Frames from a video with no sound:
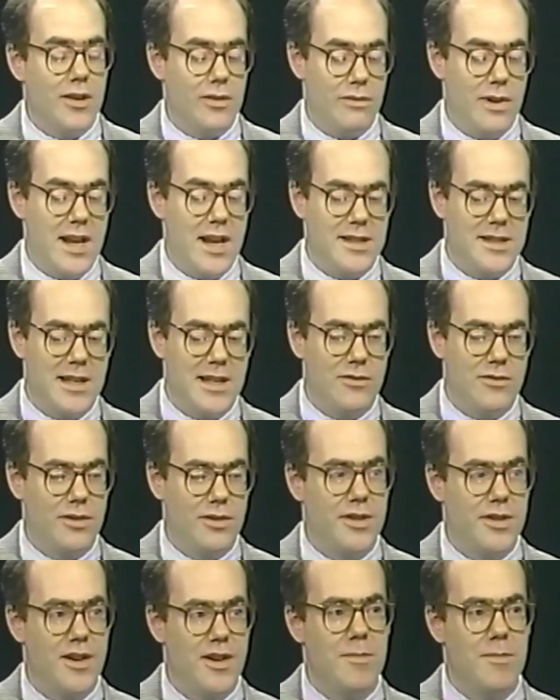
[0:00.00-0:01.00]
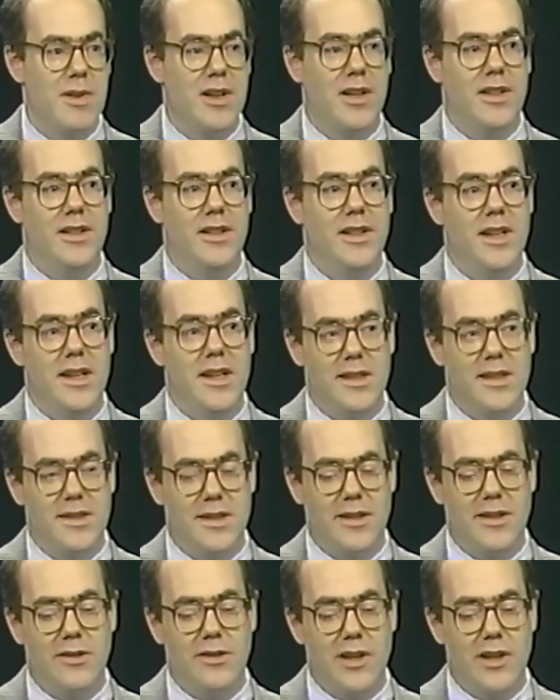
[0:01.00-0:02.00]
Grand Central Terminal is
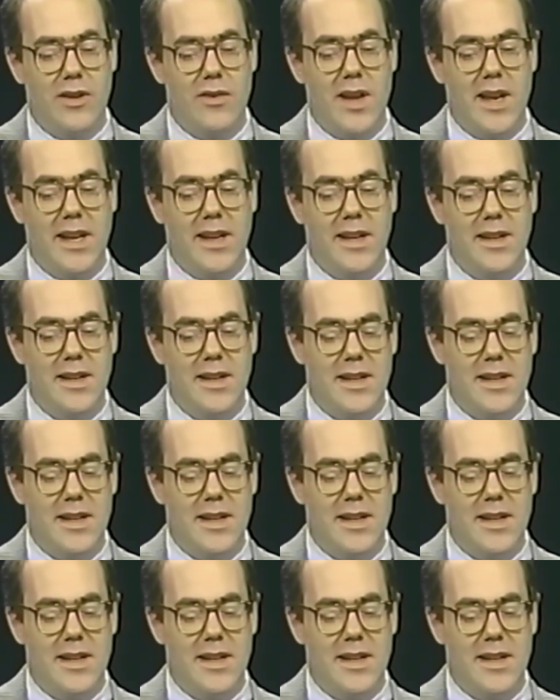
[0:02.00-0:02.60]
undergoing